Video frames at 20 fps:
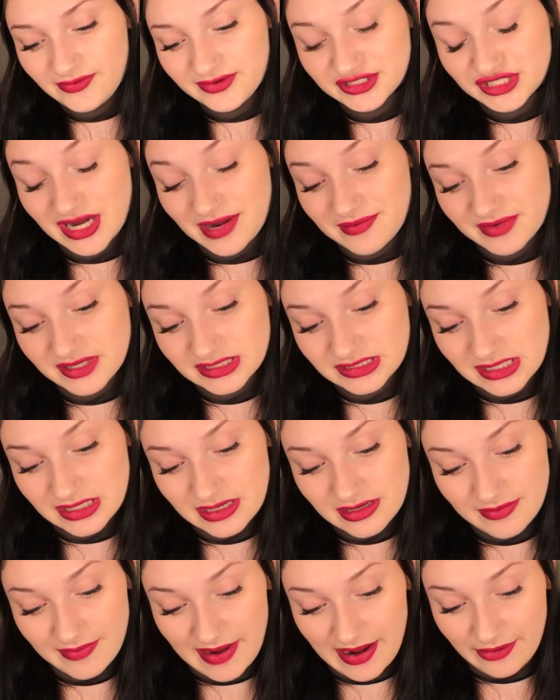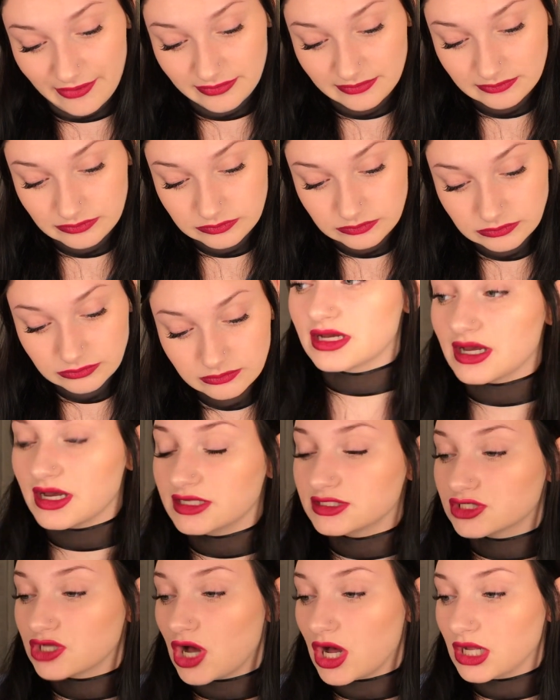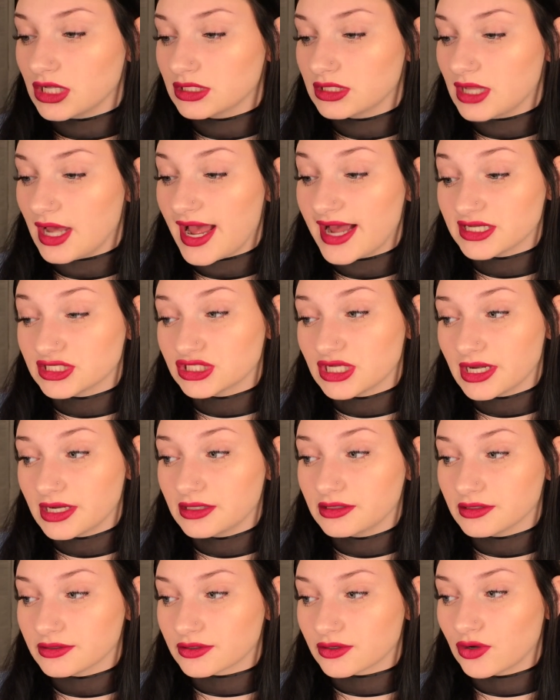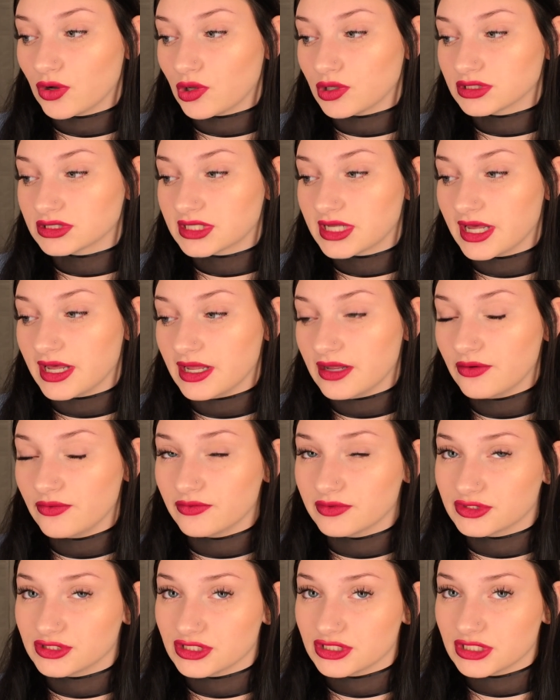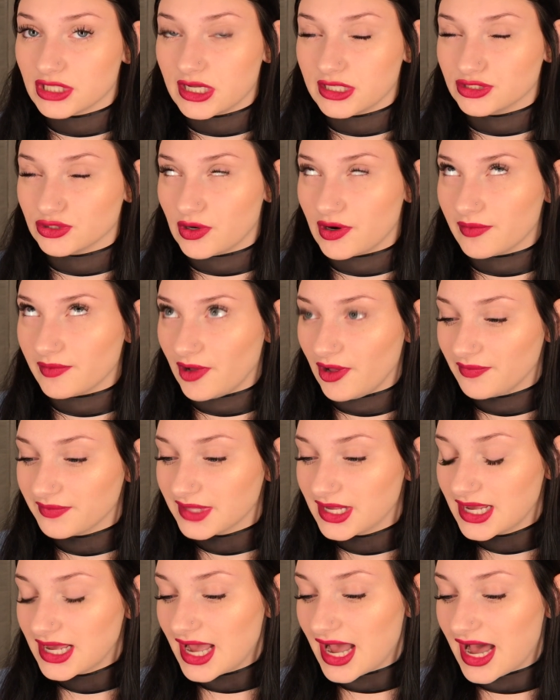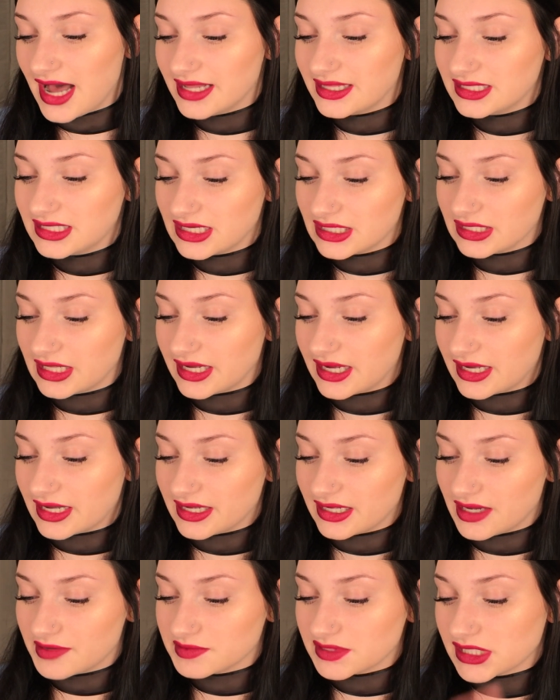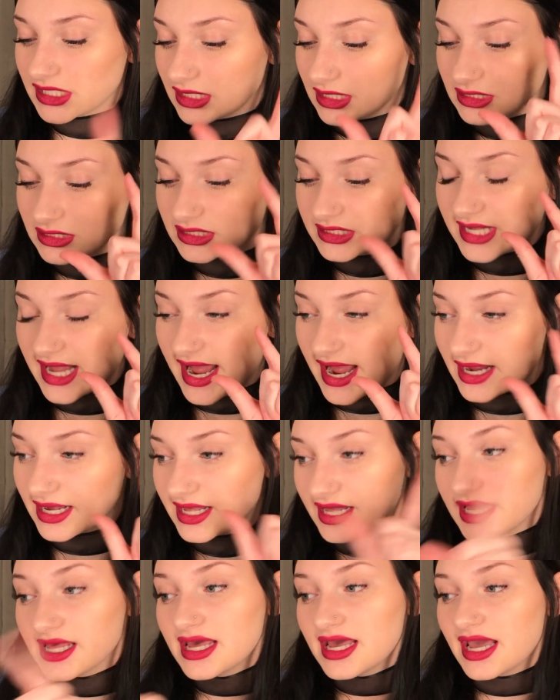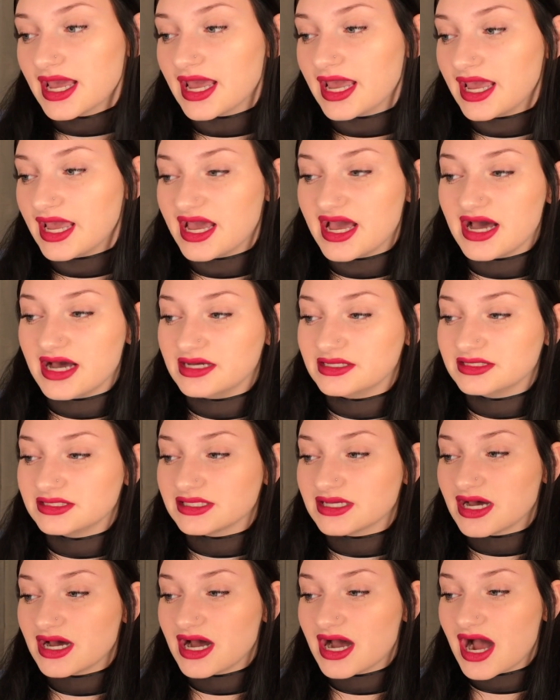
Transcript: which I'm excited about, it's called the hashtag Glitter Goals Kit, which is adorable, and they're like, it comes in a little stack, and